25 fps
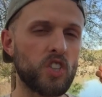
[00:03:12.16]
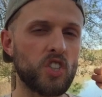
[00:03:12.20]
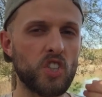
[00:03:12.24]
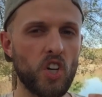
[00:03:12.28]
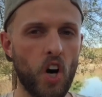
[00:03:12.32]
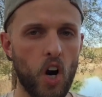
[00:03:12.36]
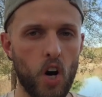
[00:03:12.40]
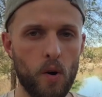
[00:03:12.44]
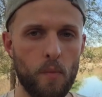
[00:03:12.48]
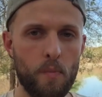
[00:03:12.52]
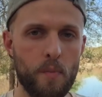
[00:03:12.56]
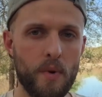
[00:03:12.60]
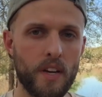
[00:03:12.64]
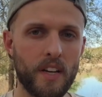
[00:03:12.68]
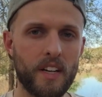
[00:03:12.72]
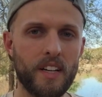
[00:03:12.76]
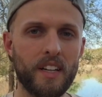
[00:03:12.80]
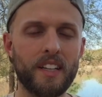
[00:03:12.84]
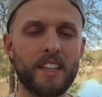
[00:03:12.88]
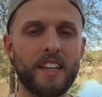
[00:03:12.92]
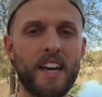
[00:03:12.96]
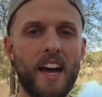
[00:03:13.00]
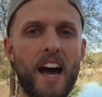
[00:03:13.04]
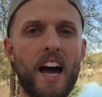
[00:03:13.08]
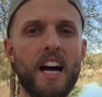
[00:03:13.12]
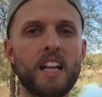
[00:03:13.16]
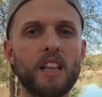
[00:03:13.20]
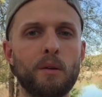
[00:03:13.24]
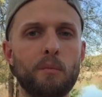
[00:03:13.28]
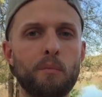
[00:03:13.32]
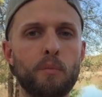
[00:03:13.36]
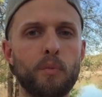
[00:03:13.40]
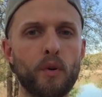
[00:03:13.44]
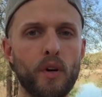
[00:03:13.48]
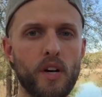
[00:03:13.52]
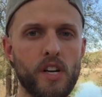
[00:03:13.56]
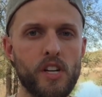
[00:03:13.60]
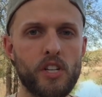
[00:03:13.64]
dharmic
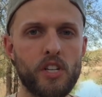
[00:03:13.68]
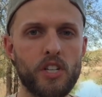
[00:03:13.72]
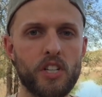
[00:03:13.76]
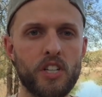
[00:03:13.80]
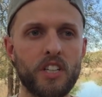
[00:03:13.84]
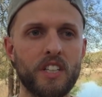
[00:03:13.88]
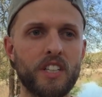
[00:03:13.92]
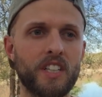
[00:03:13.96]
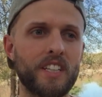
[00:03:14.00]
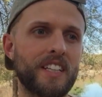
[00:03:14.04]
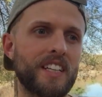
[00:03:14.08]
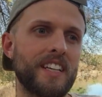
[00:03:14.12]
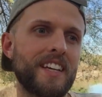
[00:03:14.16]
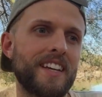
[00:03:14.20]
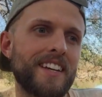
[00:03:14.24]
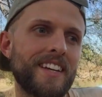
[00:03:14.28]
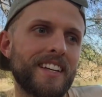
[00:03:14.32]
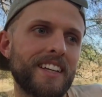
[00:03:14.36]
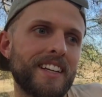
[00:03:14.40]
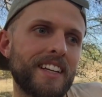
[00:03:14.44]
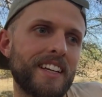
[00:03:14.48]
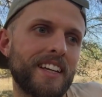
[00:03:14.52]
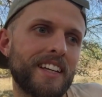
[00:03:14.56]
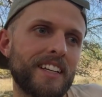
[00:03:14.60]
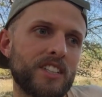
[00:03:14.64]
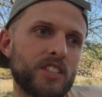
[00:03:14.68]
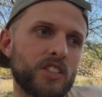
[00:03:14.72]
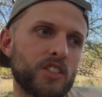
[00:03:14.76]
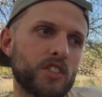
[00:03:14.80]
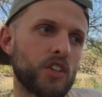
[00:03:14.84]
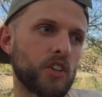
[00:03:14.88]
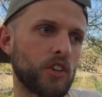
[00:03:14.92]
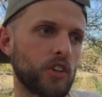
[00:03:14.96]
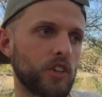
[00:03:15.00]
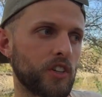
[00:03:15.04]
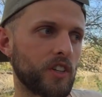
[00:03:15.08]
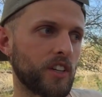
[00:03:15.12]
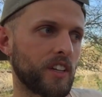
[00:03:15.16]
calibration in a
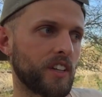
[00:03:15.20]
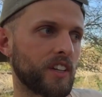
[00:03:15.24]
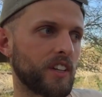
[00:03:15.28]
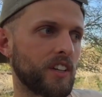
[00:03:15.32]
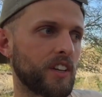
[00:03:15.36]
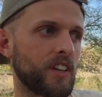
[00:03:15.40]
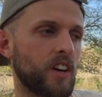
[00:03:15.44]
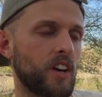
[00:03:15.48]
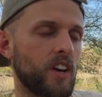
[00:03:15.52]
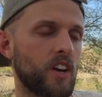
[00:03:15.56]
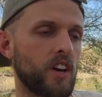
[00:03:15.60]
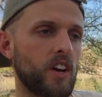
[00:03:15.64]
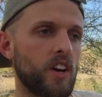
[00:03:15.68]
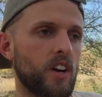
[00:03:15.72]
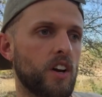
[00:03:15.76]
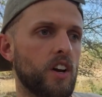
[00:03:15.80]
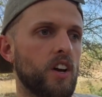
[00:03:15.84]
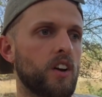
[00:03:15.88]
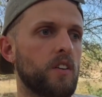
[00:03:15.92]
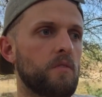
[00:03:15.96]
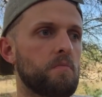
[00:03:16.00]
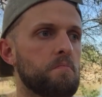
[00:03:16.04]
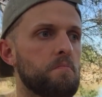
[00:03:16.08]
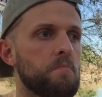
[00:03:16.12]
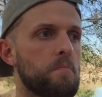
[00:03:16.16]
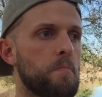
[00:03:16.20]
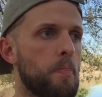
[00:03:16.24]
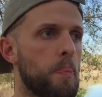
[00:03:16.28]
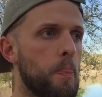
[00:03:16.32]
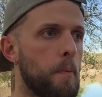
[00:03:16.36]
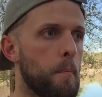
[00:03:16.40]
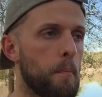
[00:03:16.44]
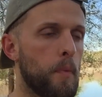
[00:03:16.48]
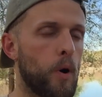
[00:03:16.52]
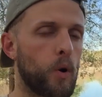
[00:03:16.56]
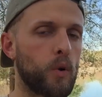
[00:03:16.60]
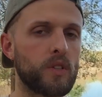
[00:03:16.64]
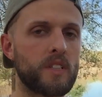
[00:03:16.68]
certain
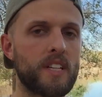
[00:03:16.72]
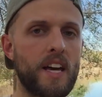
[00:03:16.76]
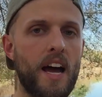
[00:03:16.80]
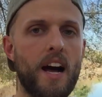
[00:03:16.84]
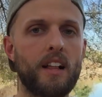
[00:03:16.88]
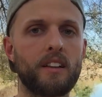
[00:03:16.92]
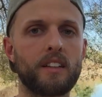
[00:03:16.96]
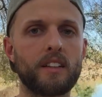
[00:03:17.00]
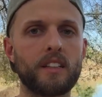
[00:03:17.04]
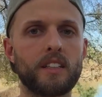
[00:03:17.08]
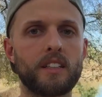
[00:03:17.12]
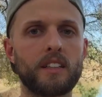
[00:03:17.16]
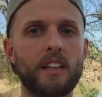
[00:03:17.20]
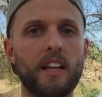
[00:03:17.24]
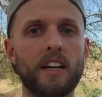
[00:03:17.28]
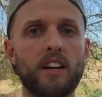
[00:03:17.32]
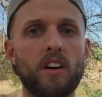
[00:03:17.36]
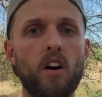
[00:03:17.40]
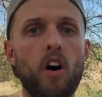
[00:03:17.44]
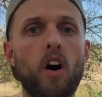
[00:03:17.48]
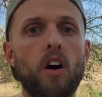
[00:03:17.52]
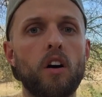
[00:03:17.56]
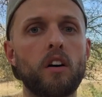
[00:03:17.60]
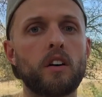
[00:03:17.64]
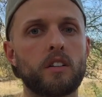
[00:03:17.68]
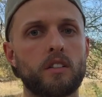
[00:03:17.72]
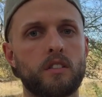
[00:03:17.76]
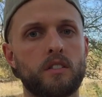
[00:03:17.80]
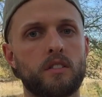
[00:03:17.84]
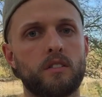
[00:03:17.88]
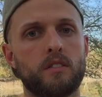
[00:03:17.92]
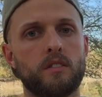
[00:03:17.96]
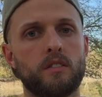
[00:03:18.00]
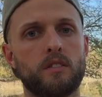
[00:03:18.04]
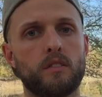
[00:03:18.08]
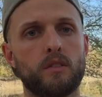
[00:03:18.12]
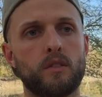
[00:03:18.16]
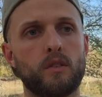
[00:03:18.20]
modality like art,
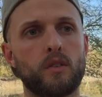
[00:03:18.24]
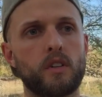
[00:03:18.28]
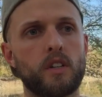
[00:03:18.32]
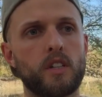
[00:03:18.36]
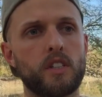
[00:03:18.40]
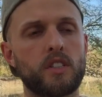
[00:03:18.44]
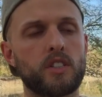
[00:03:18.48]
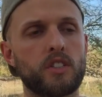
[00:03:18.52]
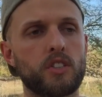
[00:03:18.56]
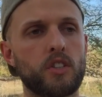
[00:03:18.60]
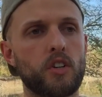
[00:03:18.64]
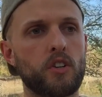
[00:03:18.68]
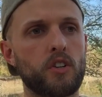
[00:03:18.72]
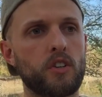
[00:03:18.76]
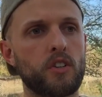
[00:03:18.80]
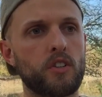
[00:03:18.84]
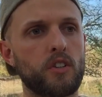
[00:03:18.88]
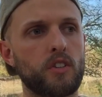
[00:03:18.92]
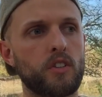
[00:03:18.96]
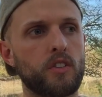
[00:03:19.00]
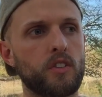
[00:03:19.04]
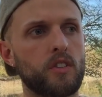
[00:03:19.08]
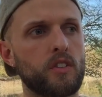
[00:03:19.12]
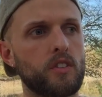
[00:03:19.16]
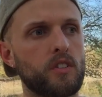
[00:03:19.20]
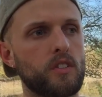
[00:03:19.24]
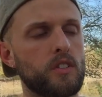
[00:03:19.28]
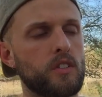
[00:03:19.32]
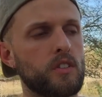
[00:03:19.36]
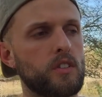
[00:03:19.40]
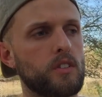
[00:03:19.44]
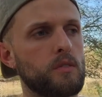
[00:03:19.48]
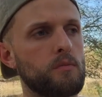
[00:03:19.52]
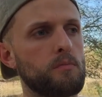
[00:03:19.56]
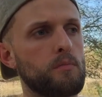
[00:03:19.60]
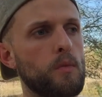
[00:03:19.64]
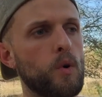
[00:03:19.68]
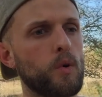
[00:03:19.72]
or a certain
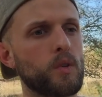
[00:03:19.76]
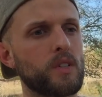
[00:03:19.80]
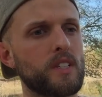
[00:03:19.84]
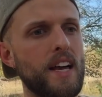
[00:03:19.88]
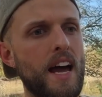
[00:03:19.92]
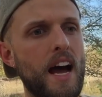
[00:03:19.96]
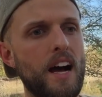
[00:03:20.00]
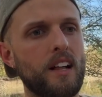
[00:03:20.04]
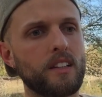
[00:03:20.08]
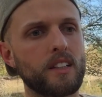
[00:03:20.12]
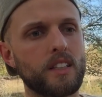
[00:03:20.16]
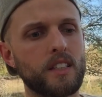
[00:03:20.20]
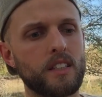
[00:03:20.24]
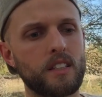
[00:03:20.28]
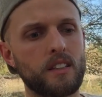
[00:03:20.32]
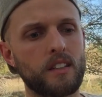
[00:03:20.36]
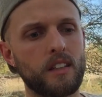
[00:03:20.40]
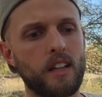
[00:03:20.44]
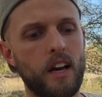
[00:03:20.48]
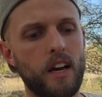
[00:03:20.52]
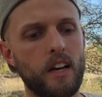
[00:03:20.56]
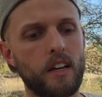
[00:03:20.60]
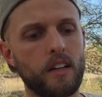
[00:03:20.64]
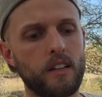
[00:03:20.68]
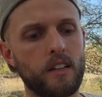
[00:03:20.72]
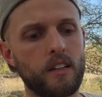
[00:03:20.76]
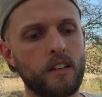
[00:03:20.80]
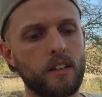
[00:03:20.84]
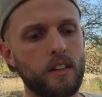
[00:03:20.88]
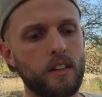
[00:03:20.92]
modality like